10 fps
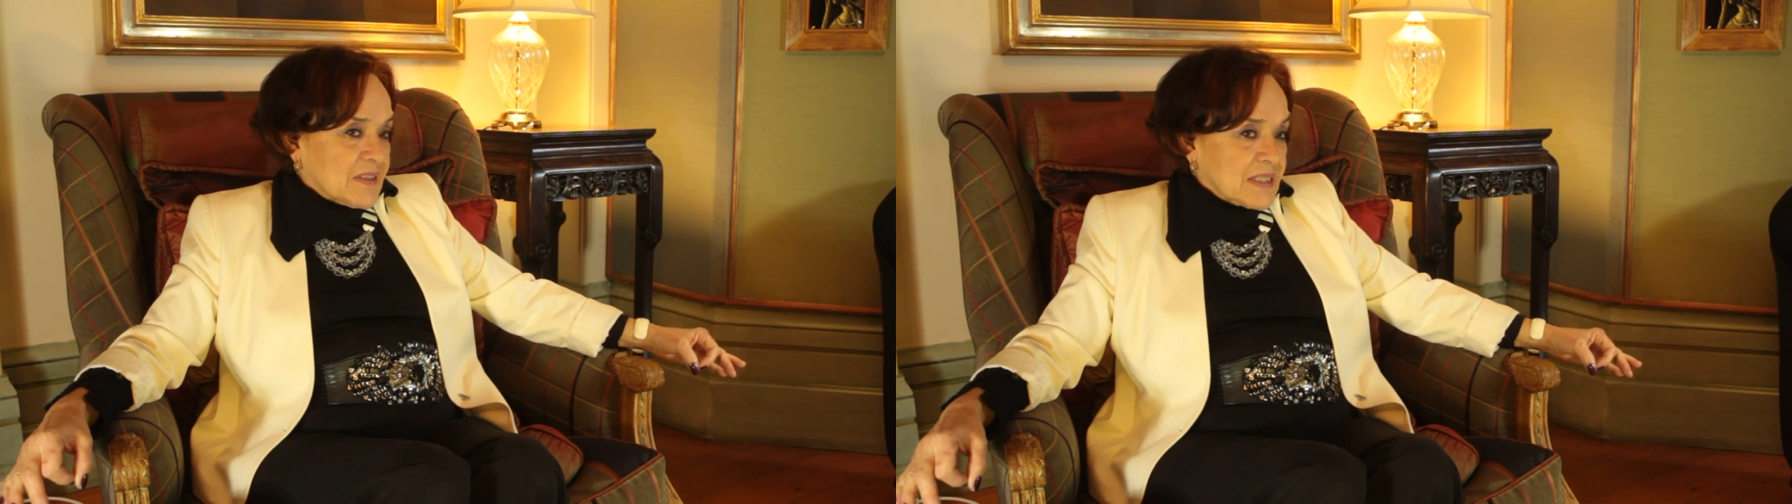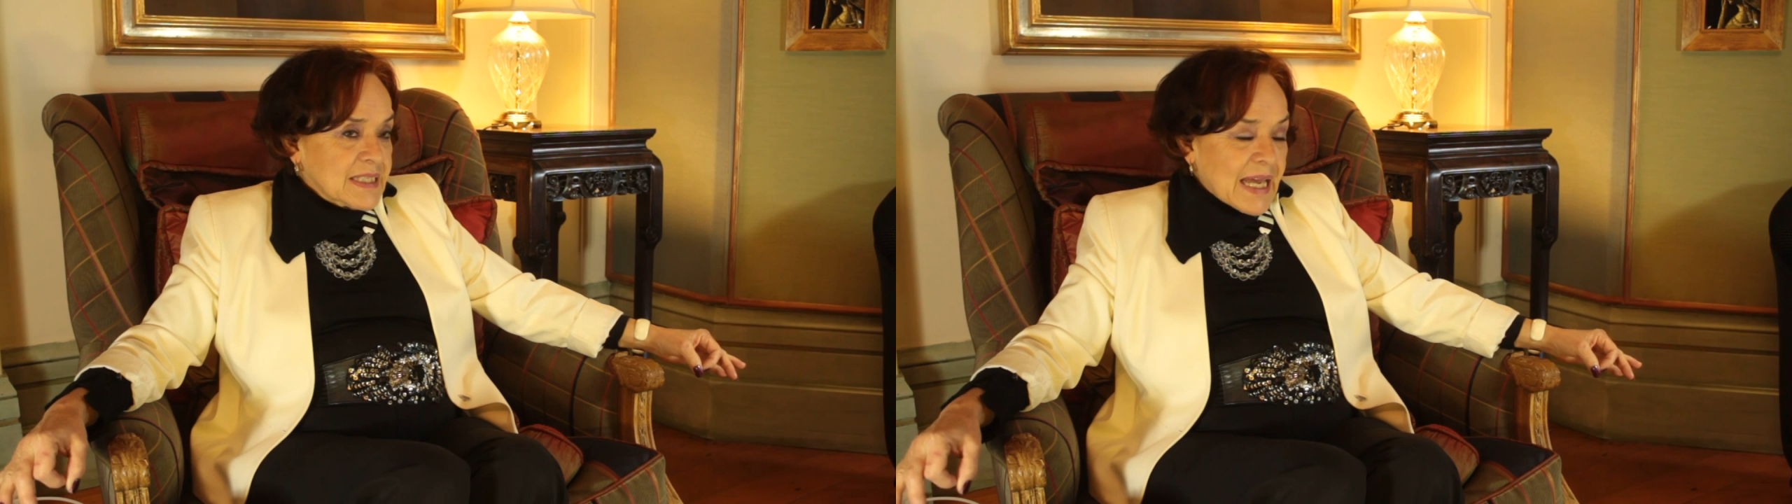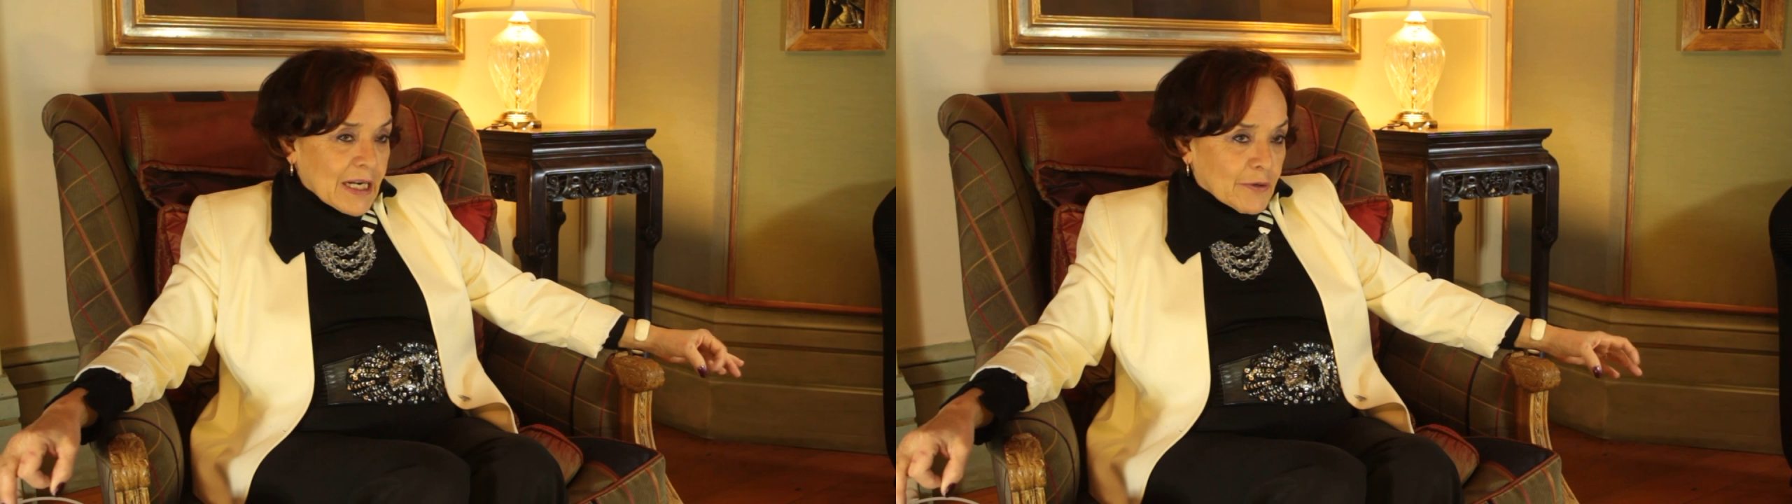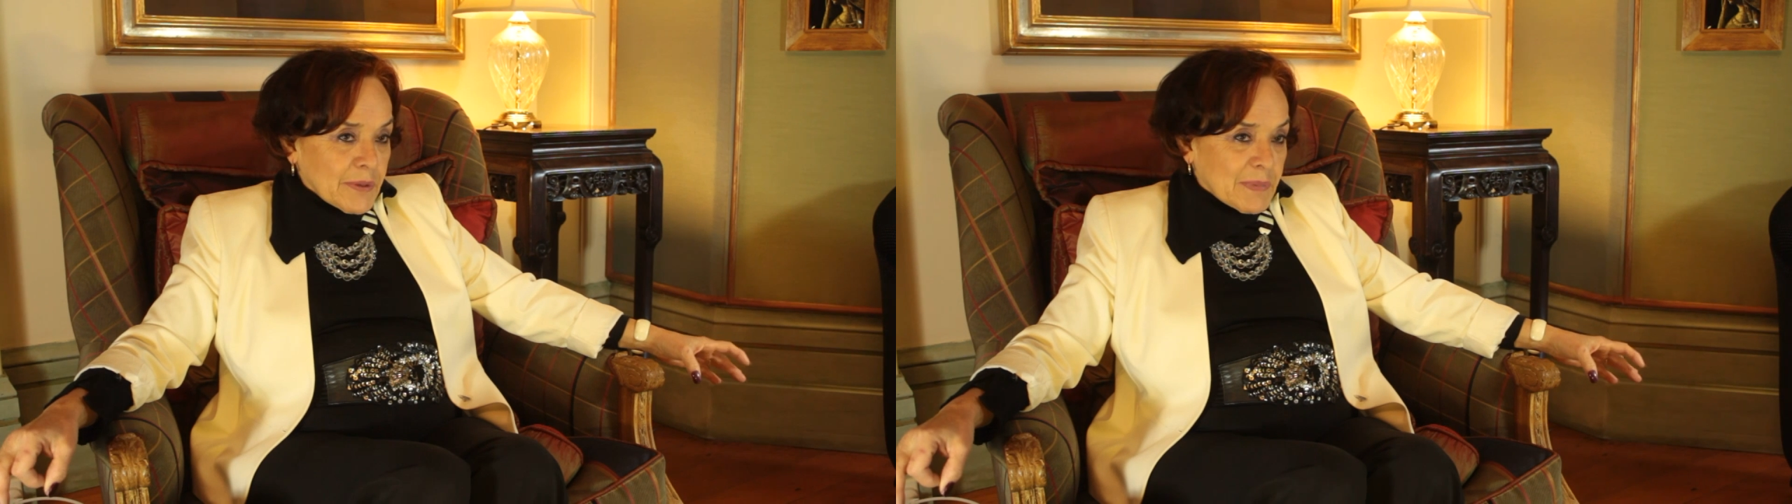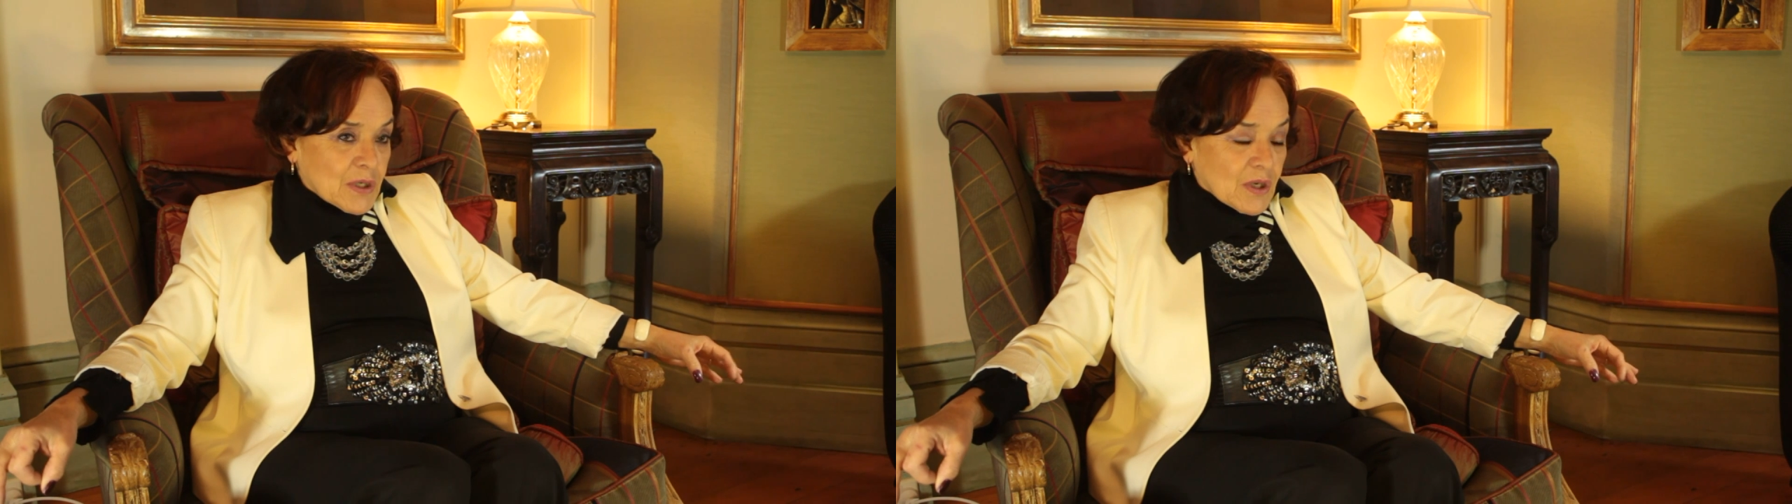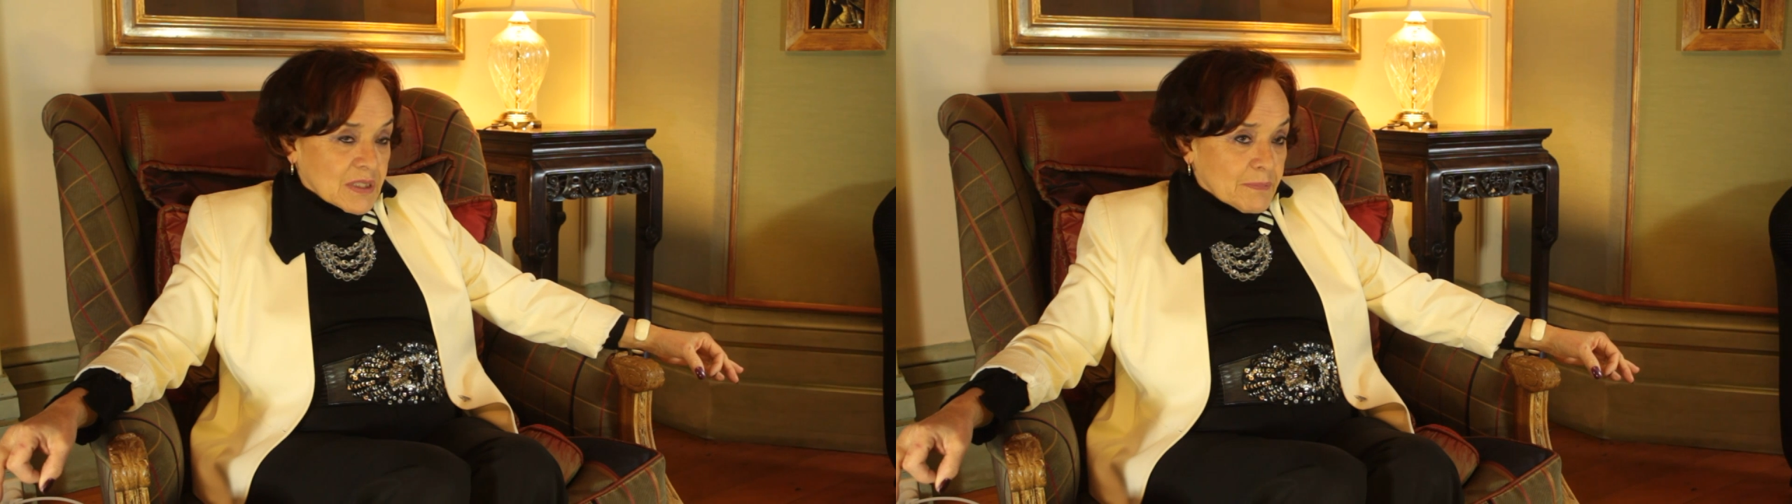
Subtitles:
a salary because